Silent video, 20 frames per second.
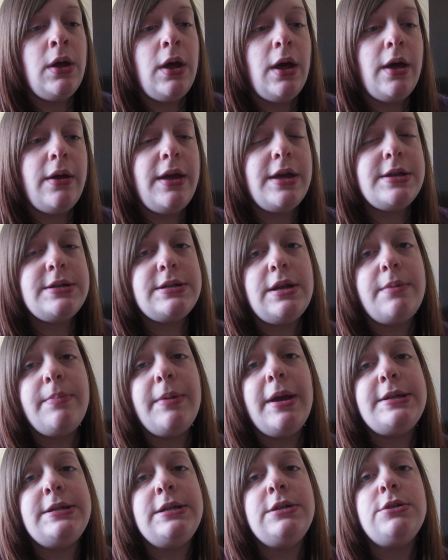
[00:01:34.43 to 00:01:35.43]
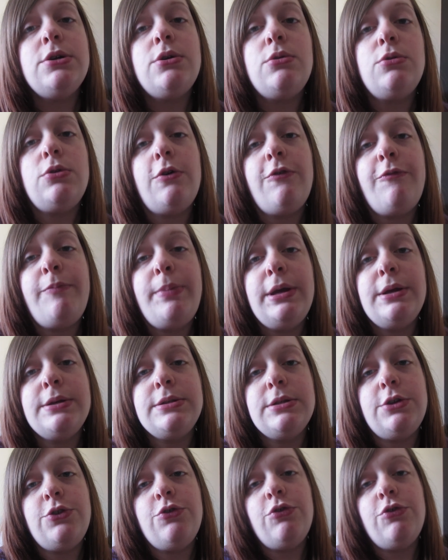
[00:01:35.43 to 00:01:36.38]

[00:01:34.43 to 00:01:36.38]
He ended up getting told off because I